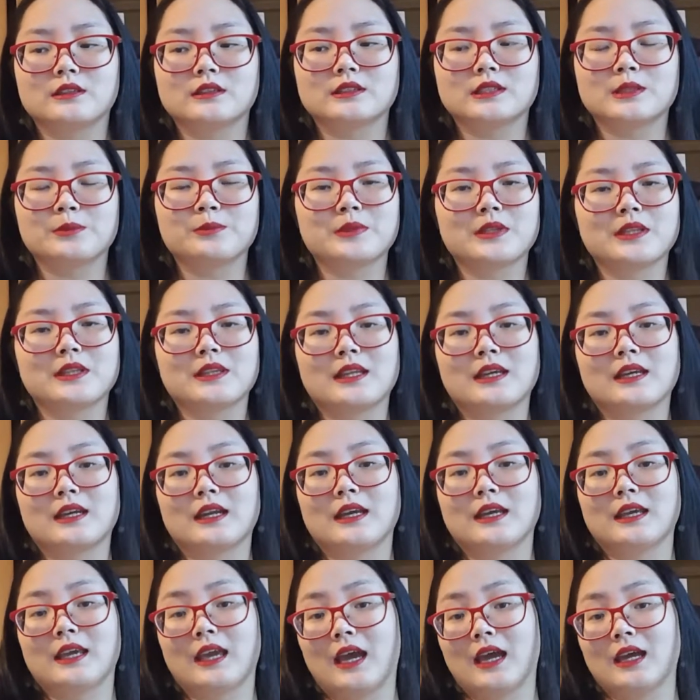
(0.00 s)
something that
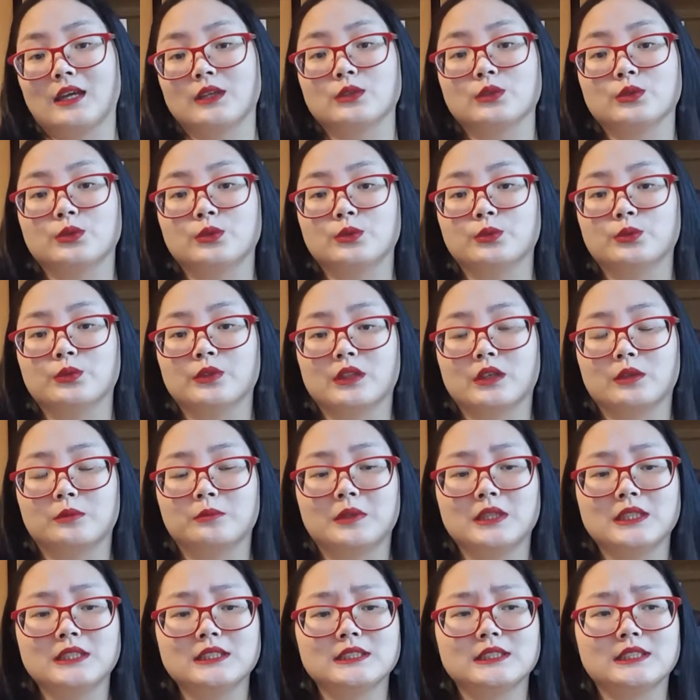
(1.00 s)
I can't go without
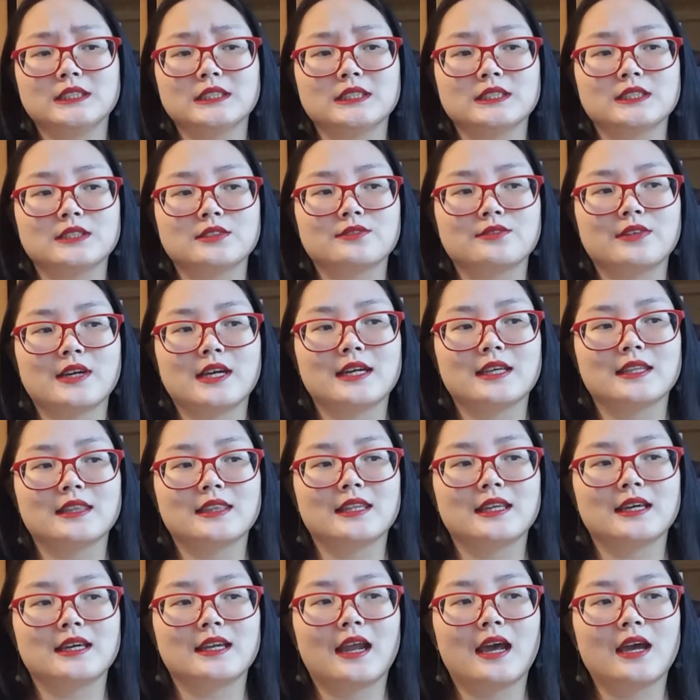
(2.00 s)
mentioning is the fact
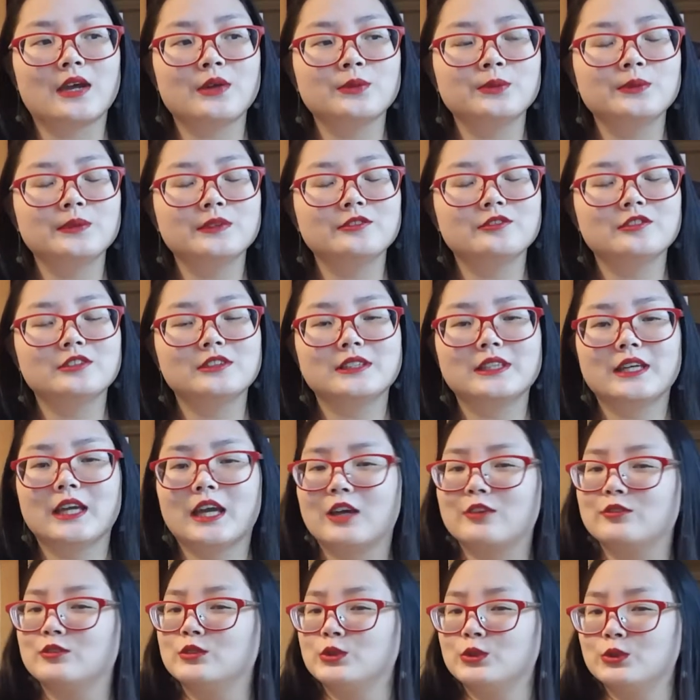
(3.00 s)
that I only really
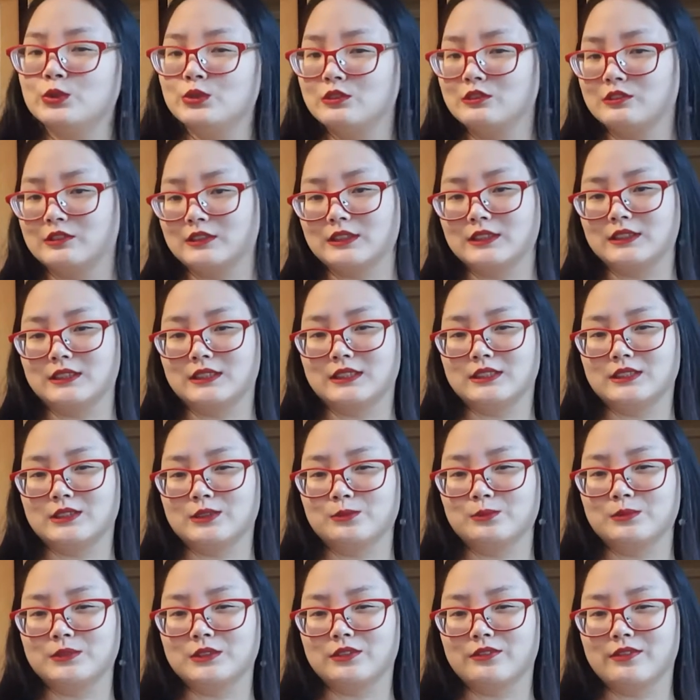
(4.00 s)
have two
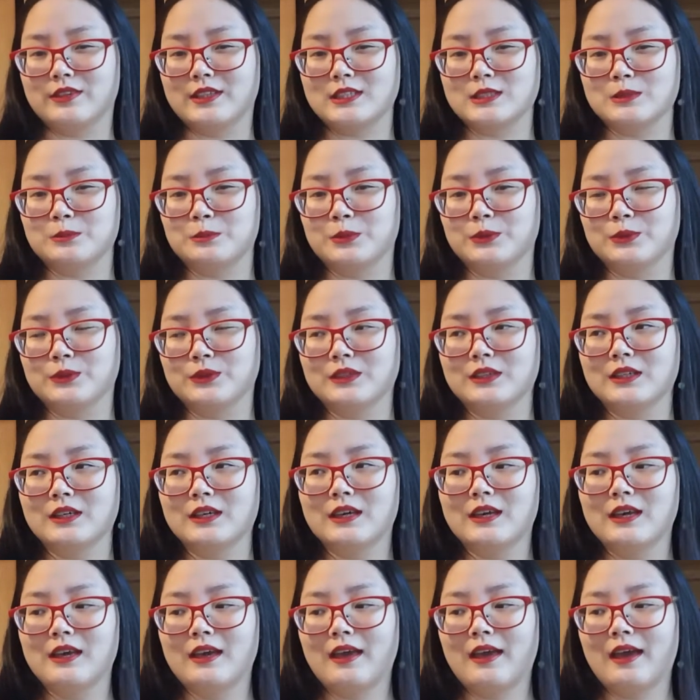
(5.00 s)
criticisms of this book,
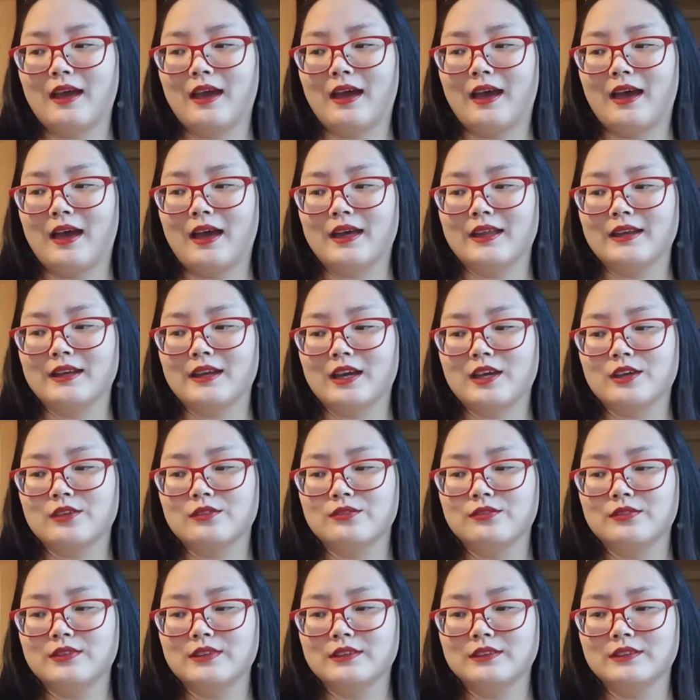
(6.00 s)
and I
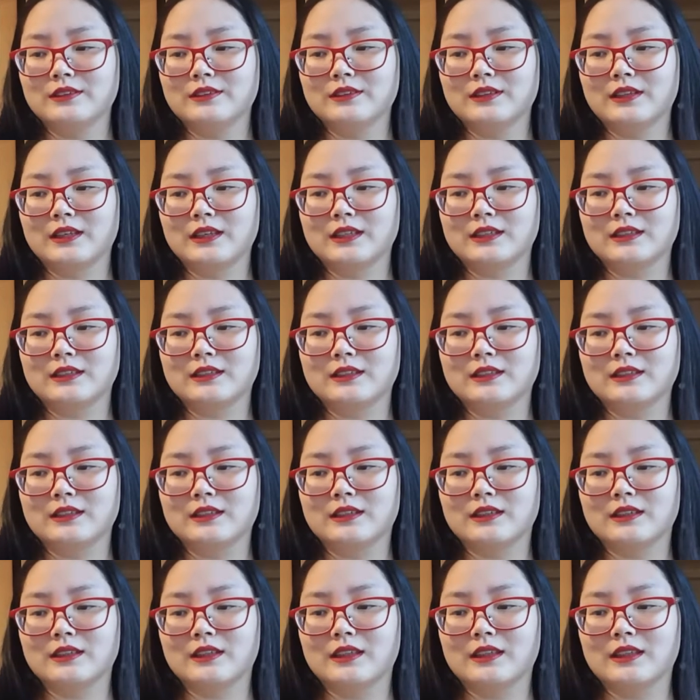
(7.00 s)
feel like
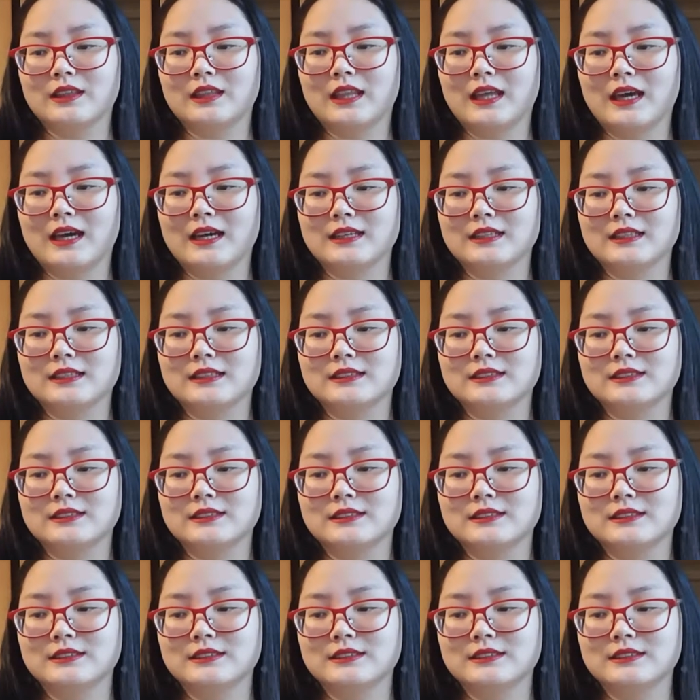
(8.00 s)
that is